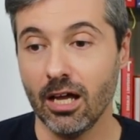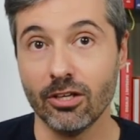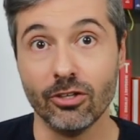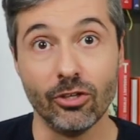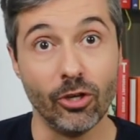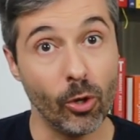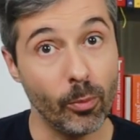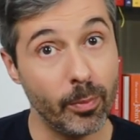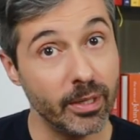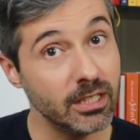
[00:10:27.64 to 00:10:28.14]

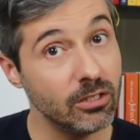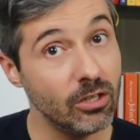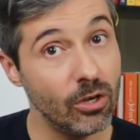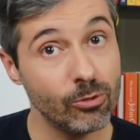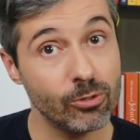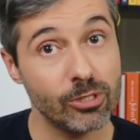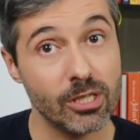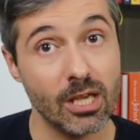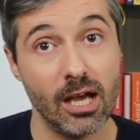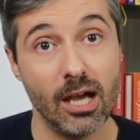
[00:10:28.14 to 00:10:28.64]
Nobody
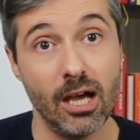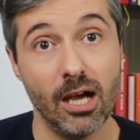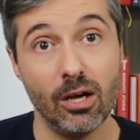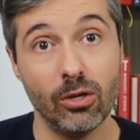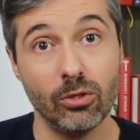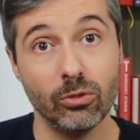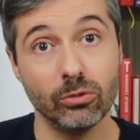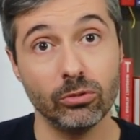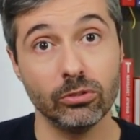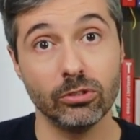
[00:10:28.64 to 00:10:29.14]
knows
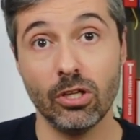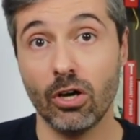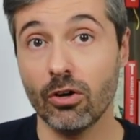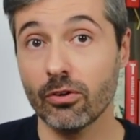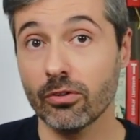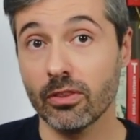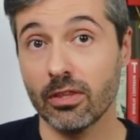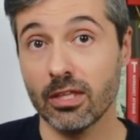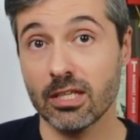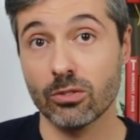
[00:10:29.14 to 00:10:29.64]
how
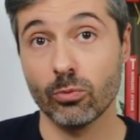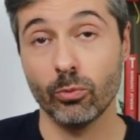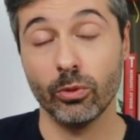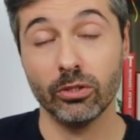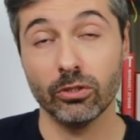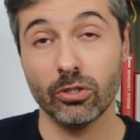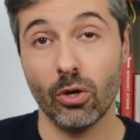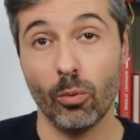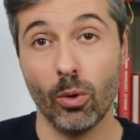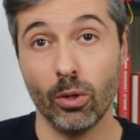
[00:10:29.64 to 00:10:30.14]
long this
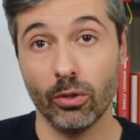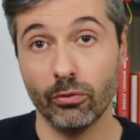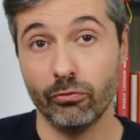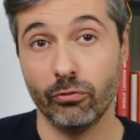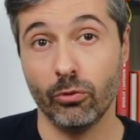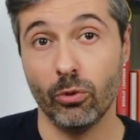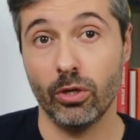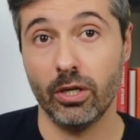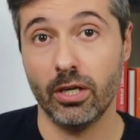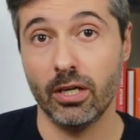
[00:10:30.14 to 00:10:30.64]
will go on
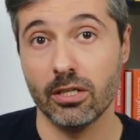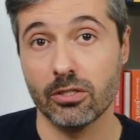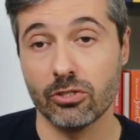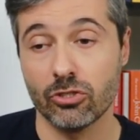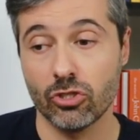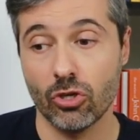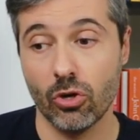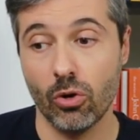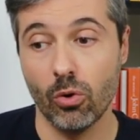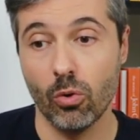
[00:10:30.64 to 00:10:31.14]
for.
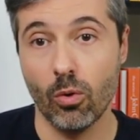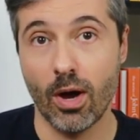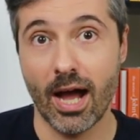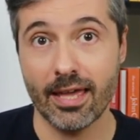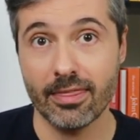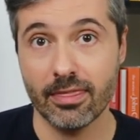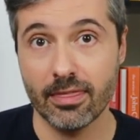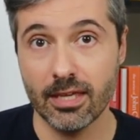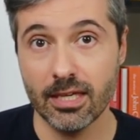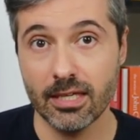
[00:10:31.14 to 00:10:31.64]
So
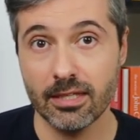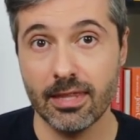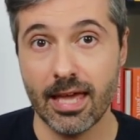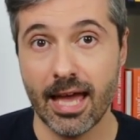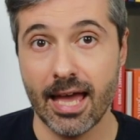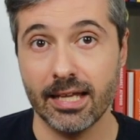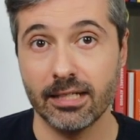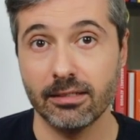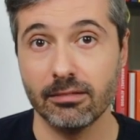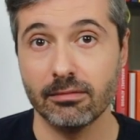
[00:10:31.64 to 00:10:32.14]
I think
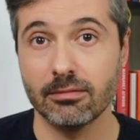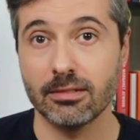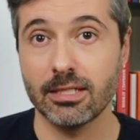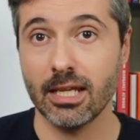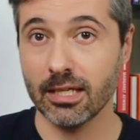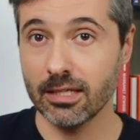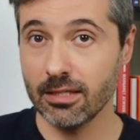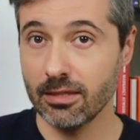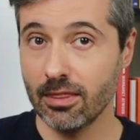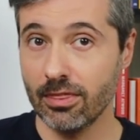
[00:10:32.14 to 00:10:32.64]
that
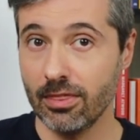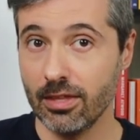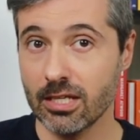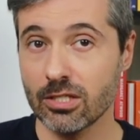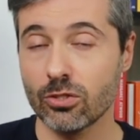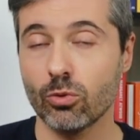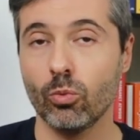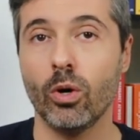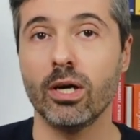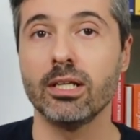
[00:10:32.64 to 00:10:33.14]
taking
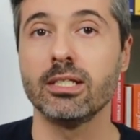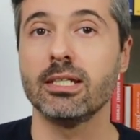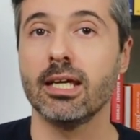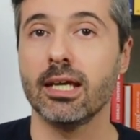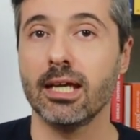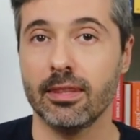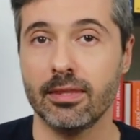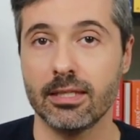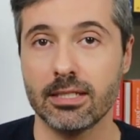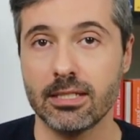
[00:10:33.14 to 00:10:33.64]
things one
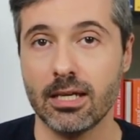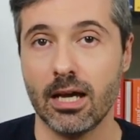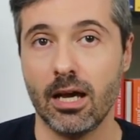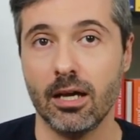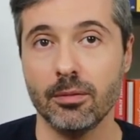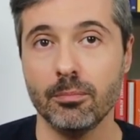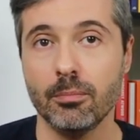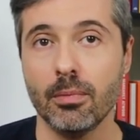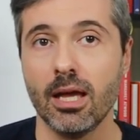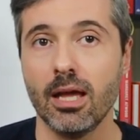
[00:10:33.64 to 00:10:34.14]
day at a
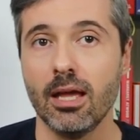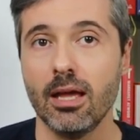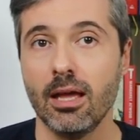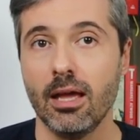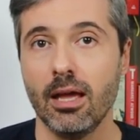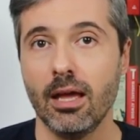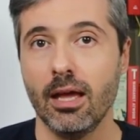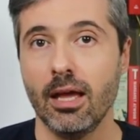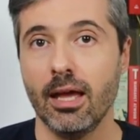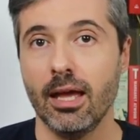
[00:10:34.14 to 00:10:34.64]
time
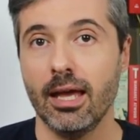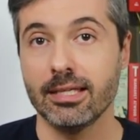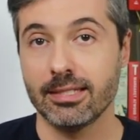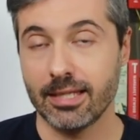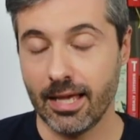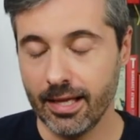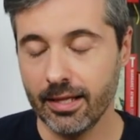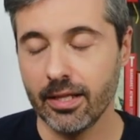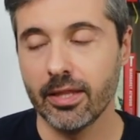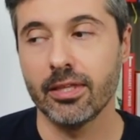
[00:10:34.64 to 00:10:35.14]

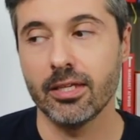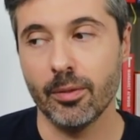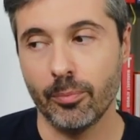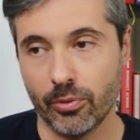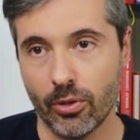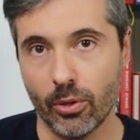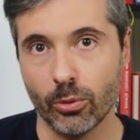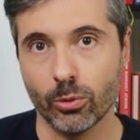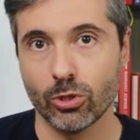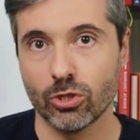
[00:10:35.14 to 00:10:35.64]
is a healthy
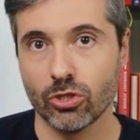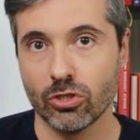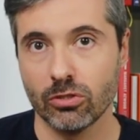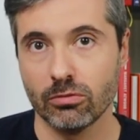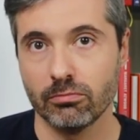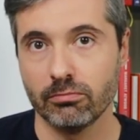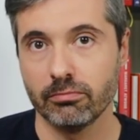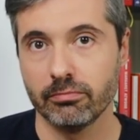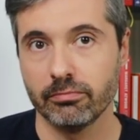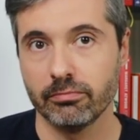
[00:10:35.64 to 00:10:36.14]
approach.